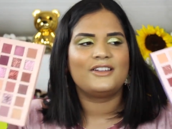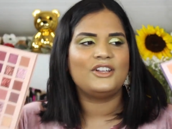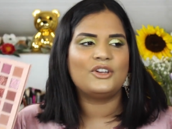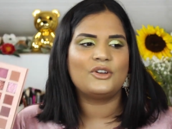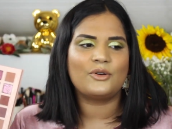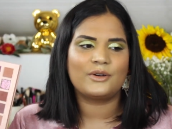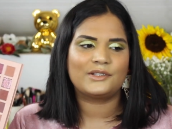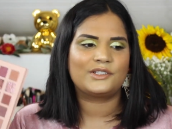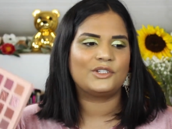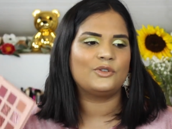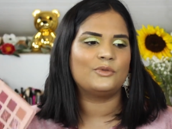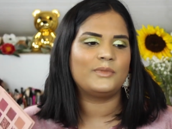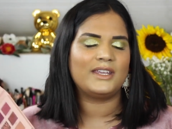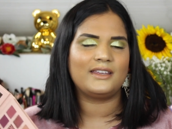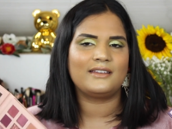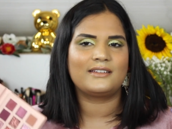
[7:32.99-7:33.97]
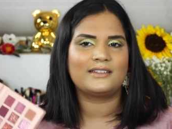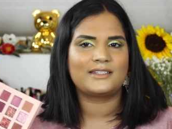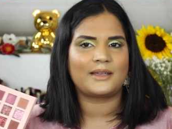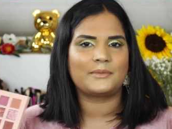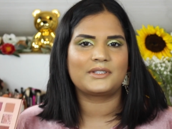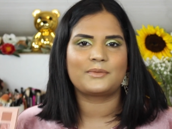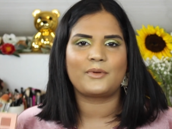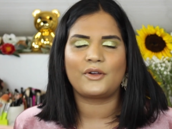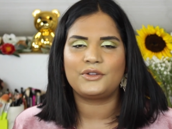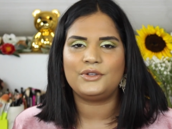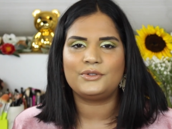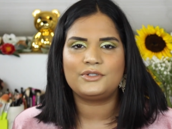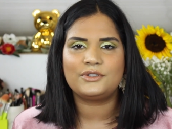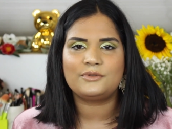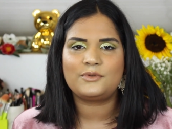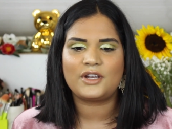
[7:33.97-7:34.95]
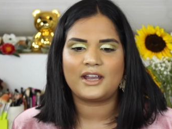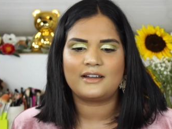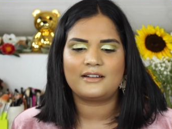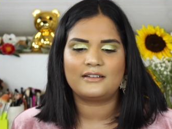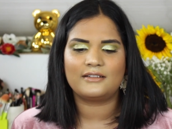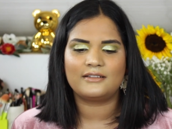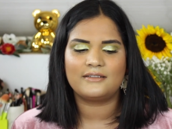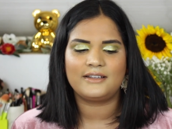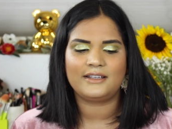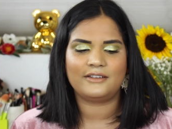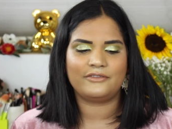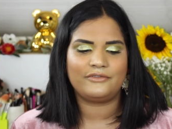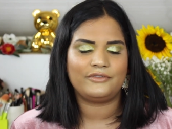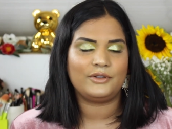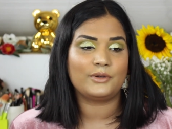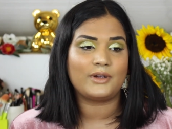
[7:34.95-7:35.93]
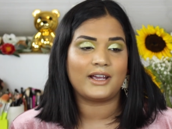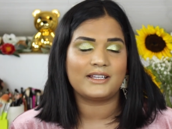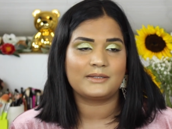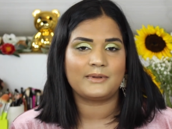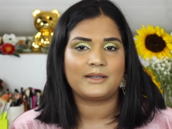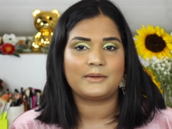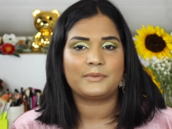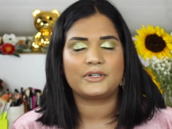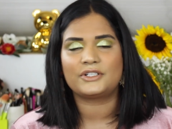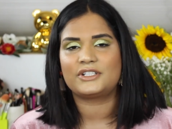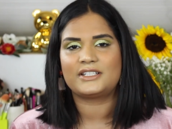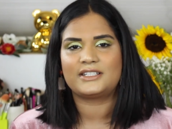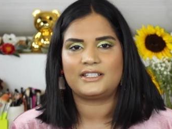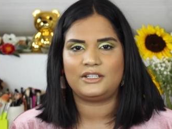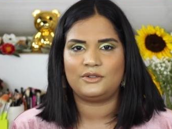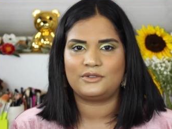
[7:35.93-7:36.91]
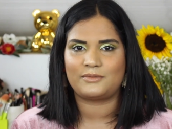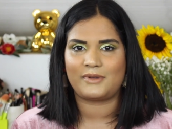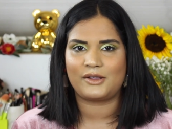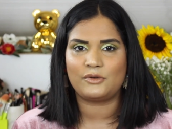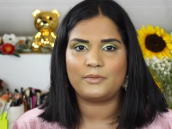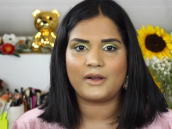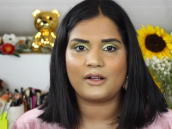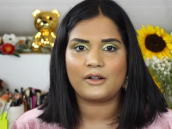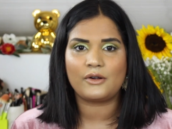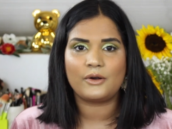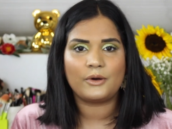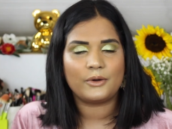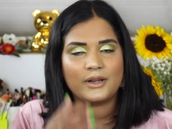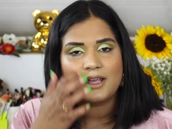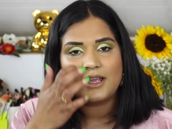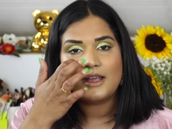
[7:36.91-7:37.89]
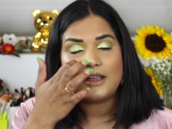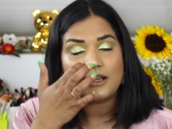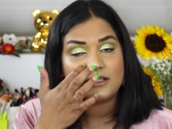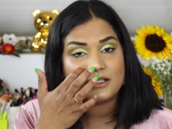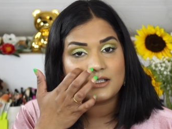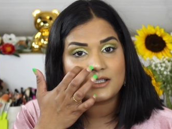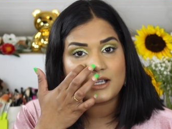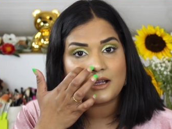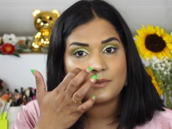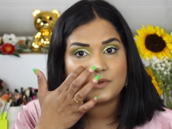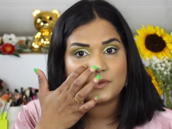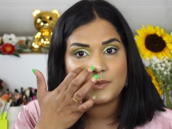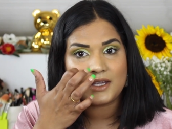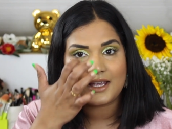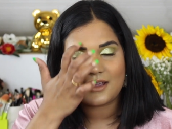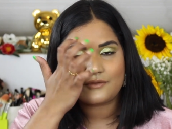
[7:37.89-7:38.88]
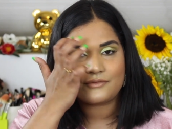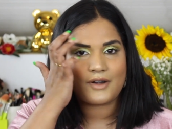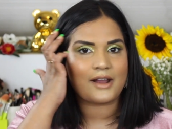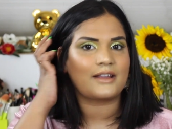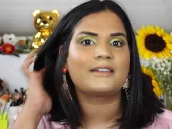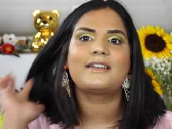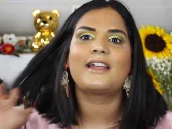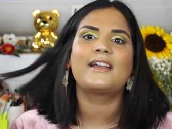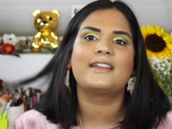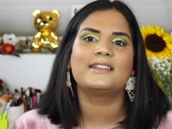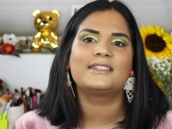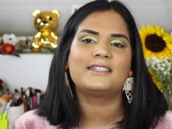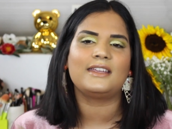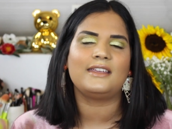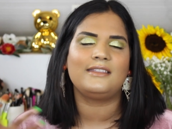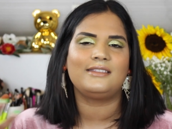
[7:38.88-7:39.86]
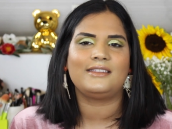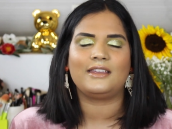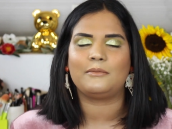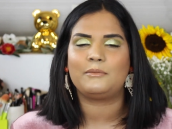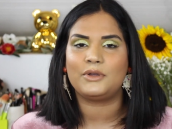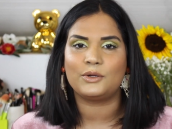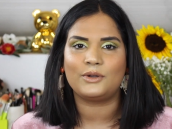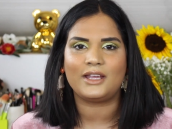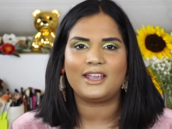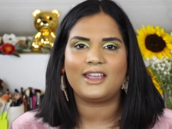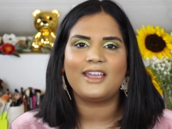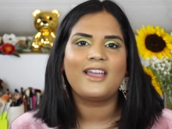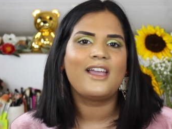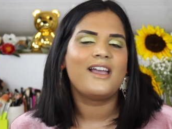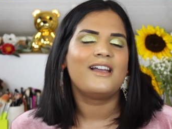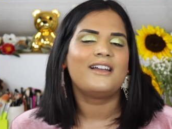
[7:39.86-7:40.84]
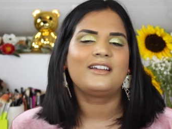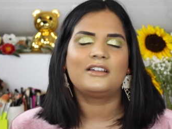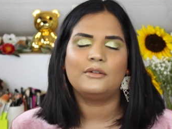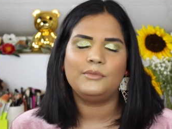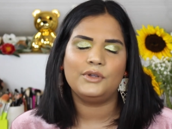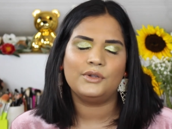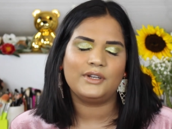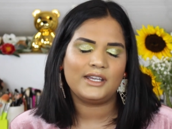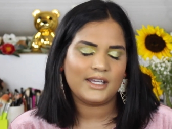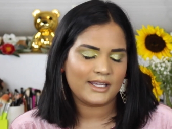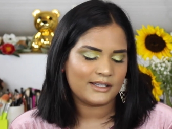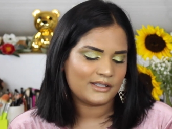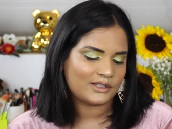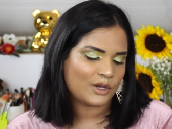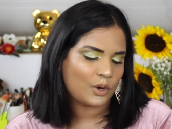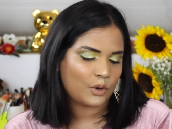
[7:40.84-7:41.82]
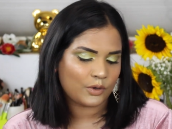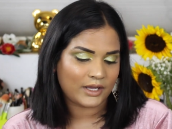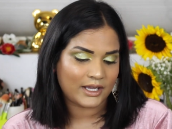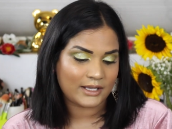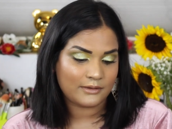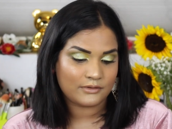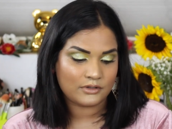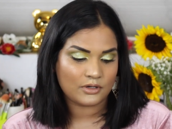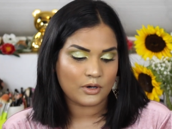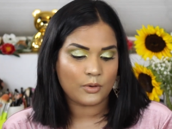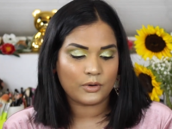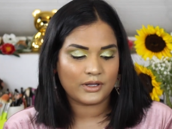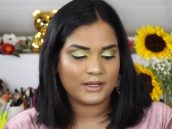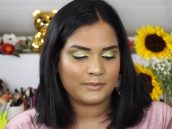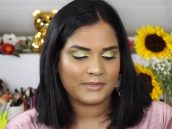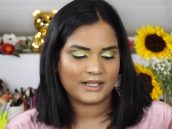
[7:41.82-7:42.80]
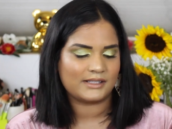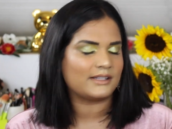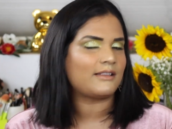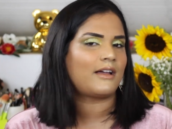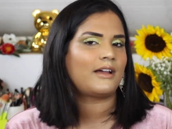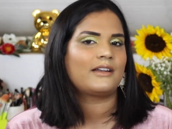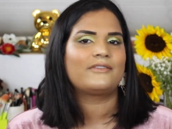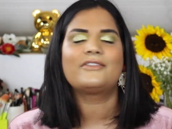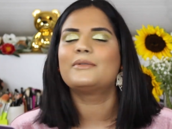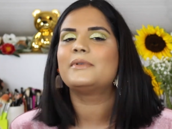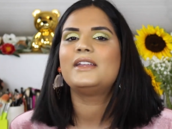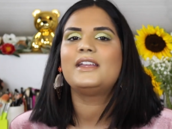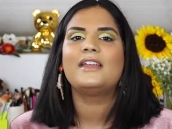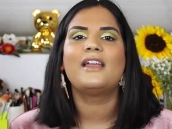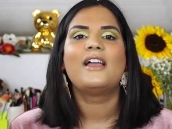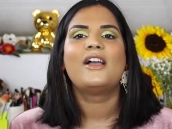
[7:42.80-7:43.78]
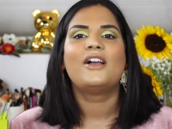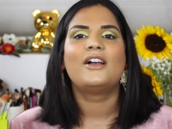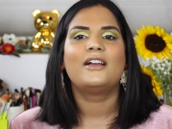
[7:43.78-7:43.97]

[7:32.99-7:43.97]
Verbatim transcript: you know, assuming because I'm a small YouTube channel, if you guys make a purchase and use my coupon code, it just helps me get recognized in the beauty community. So it totally means a lot for me